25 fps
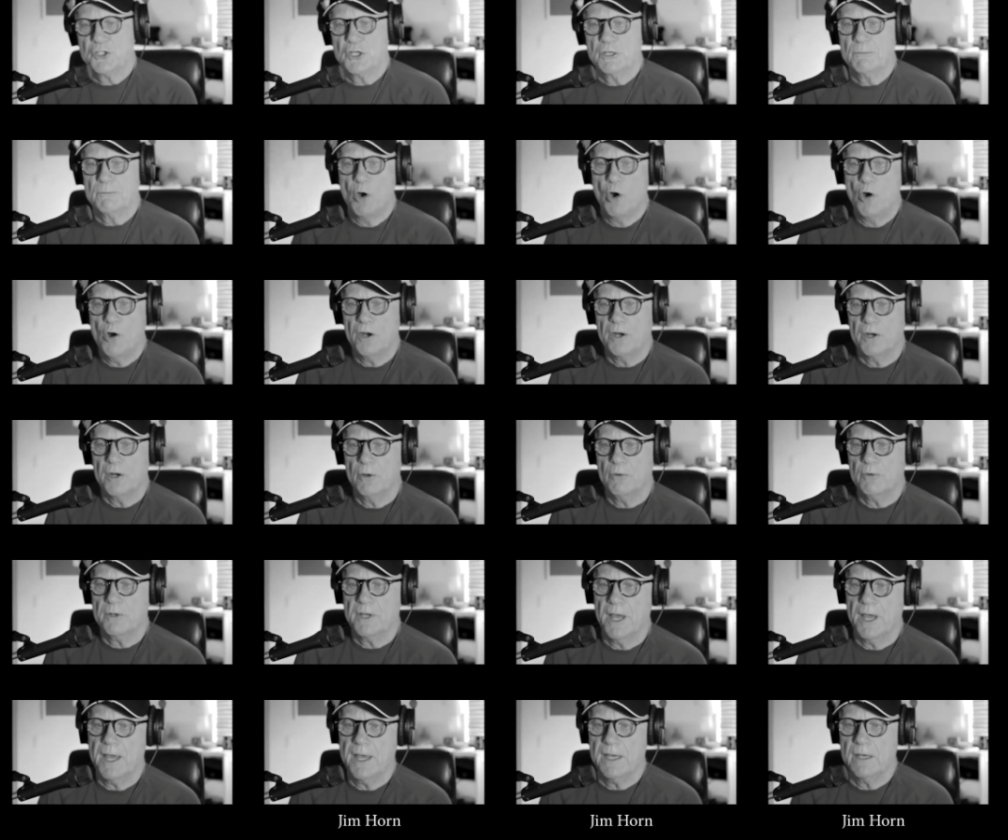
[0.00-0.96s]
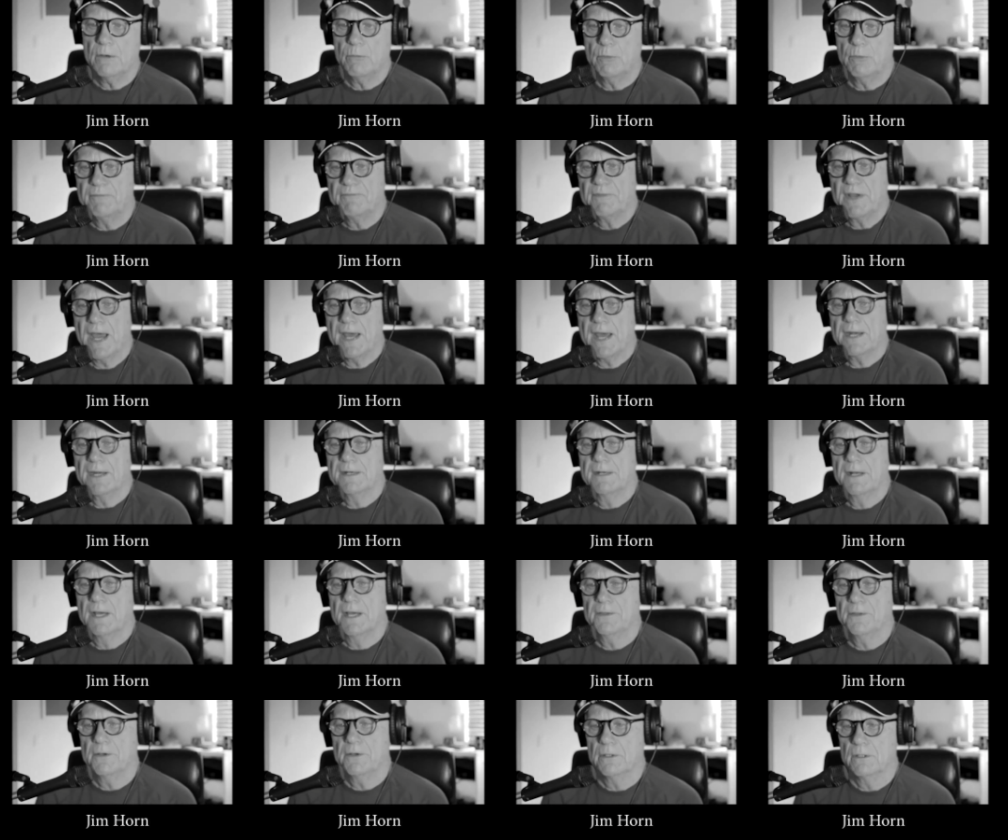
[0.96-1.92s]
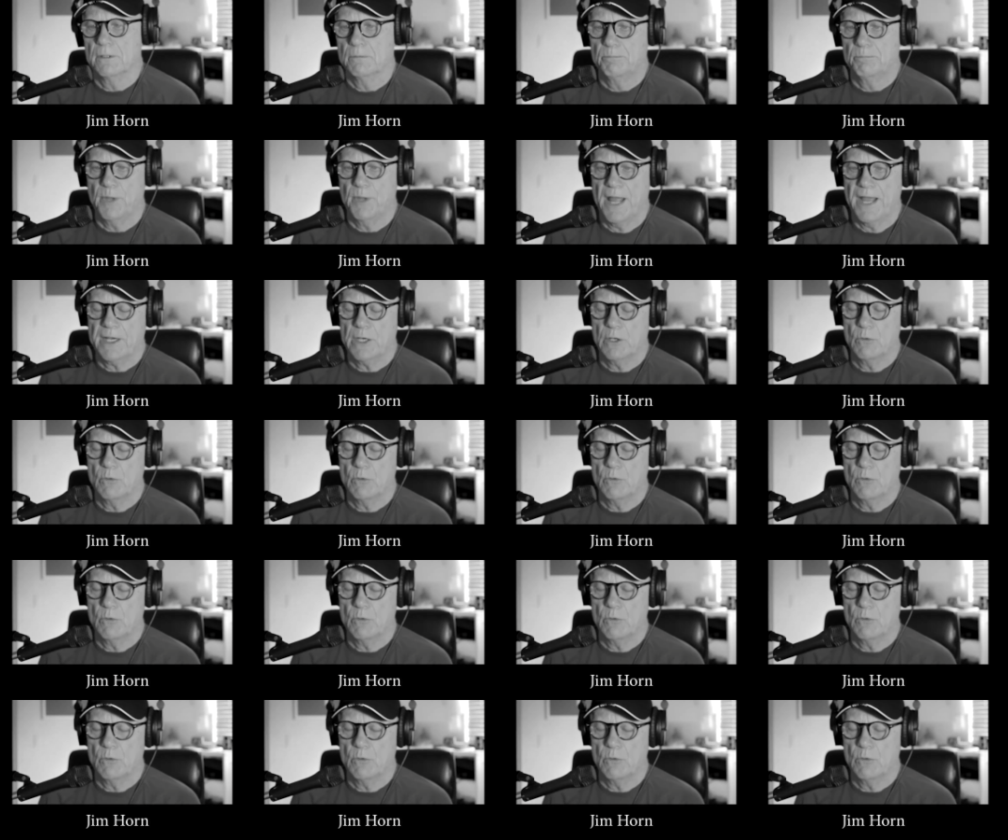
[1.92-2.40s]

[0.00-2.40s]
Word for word: Horn. Okay, we've got another black